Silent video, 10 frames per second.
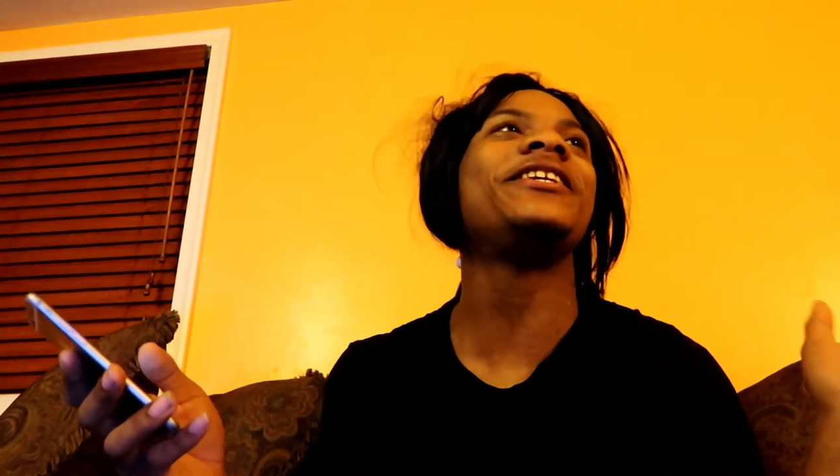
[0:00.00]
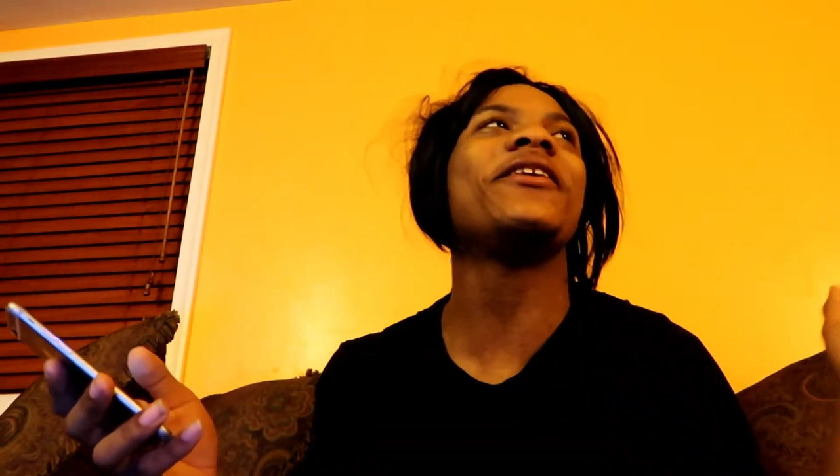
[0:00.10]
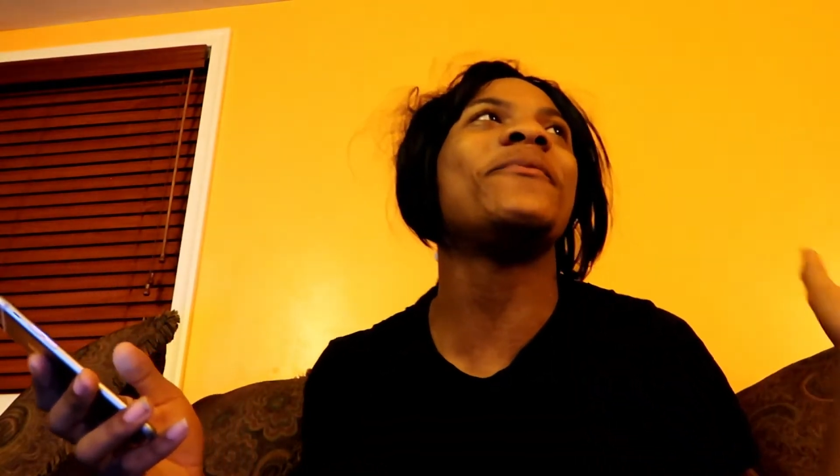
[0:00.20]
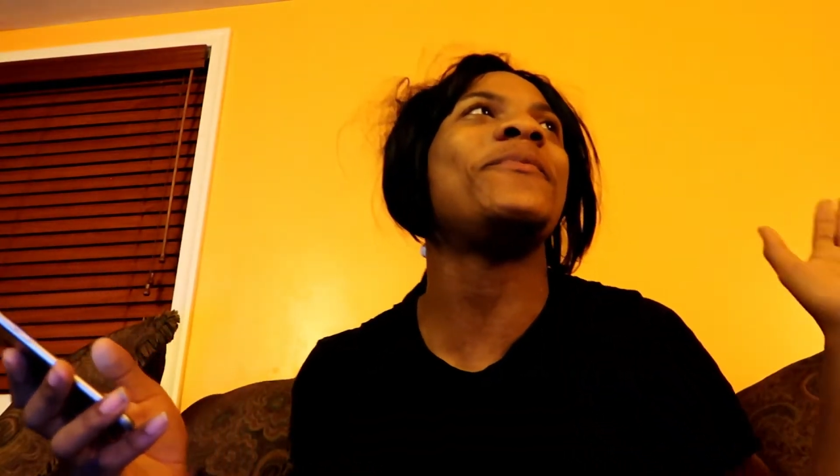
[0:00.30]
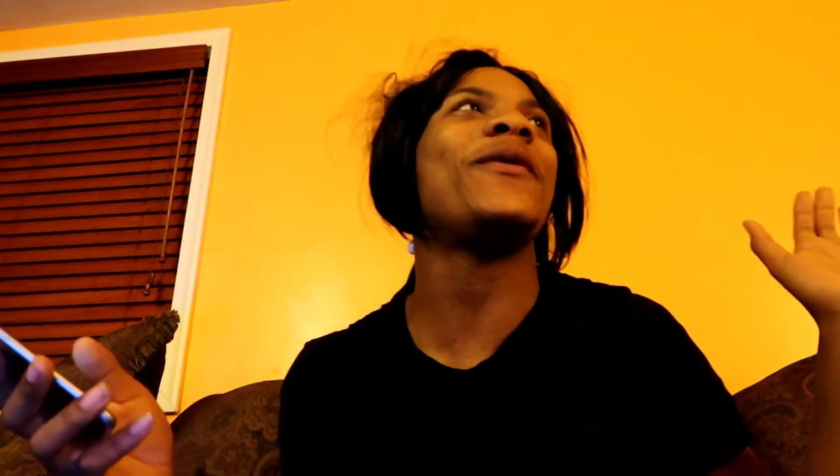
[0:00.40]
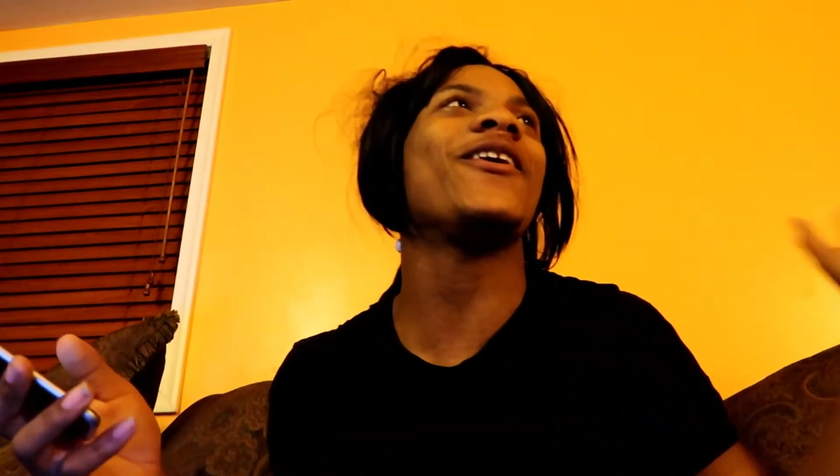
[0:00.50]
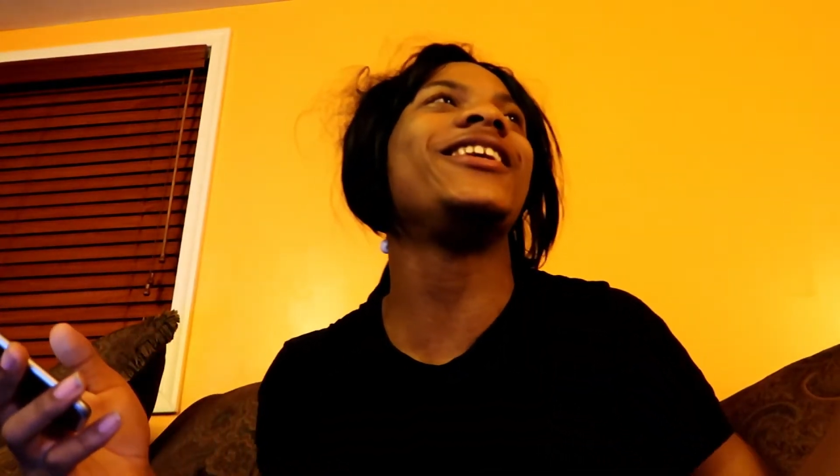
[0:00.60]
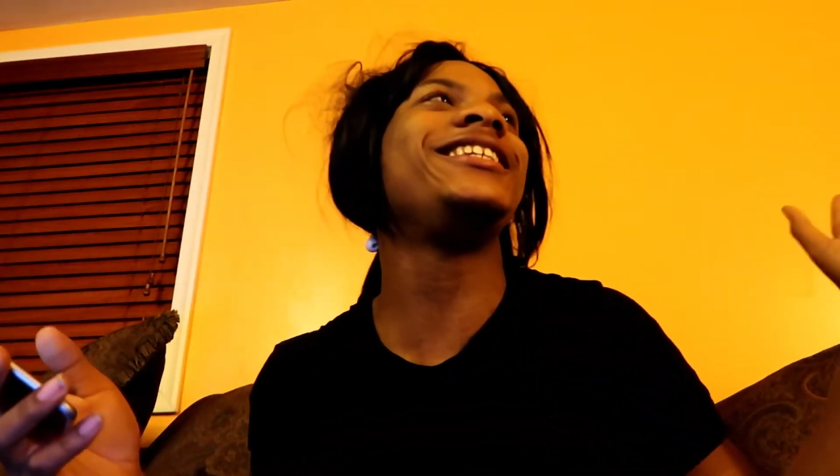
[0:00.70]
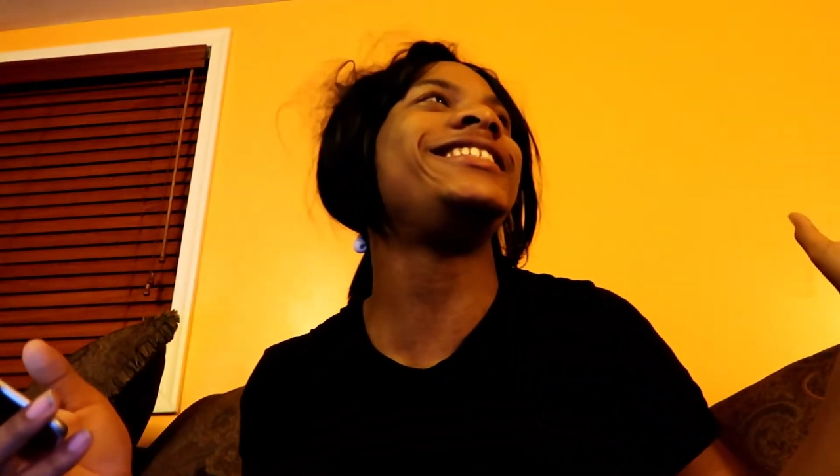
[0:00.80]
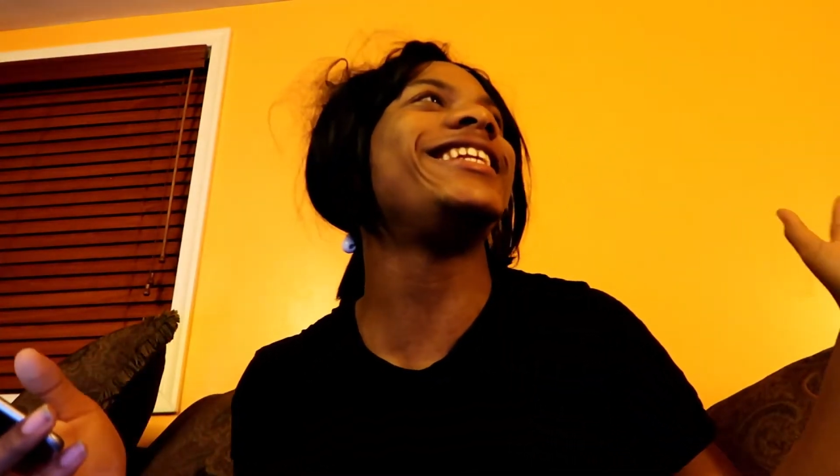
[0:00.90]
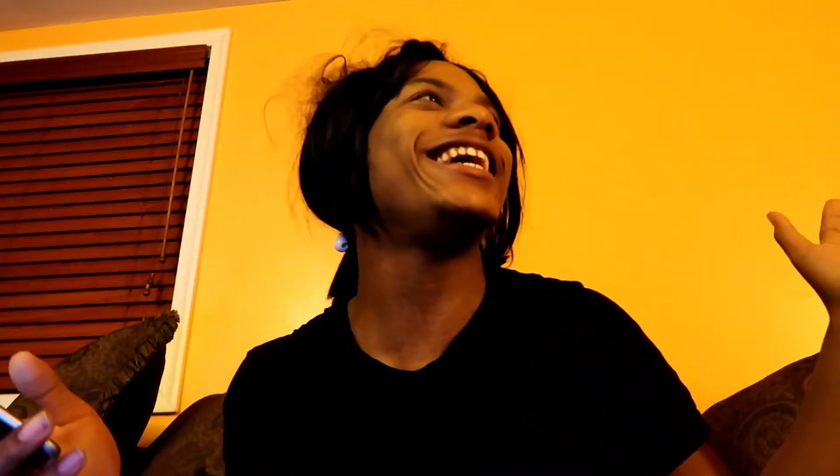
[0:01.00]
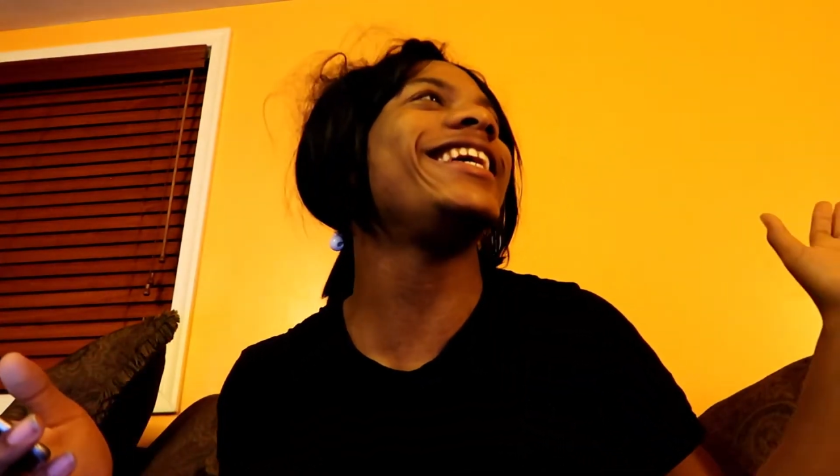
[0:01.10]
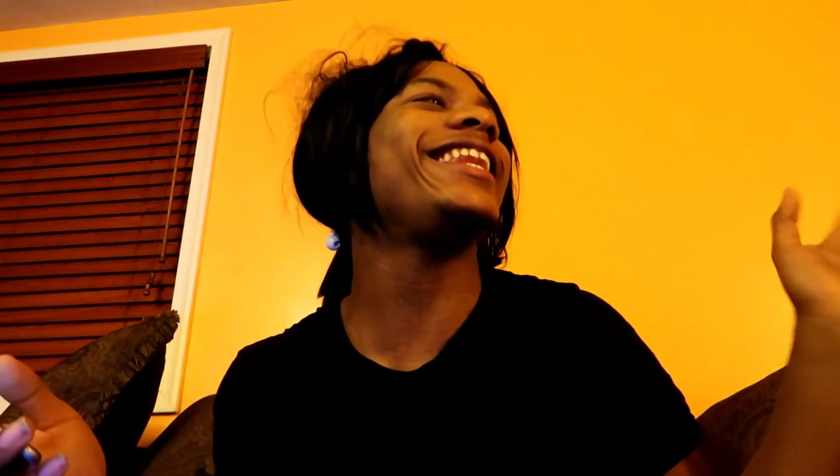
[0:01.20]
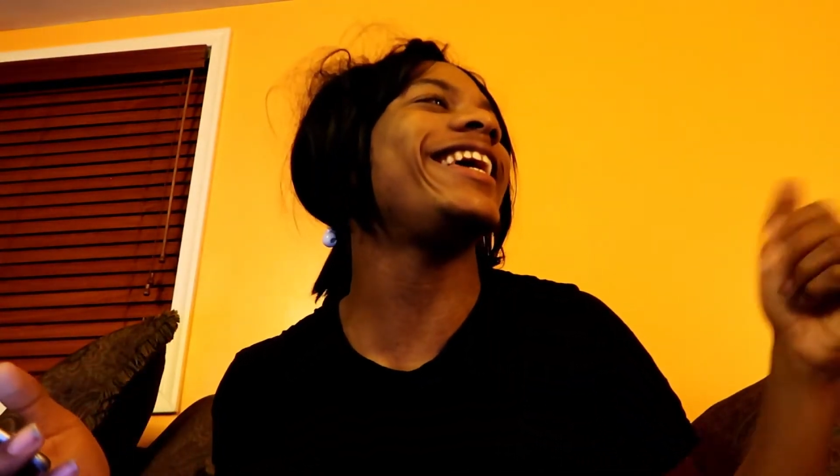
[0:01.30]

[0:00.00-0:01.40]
to the party tonight?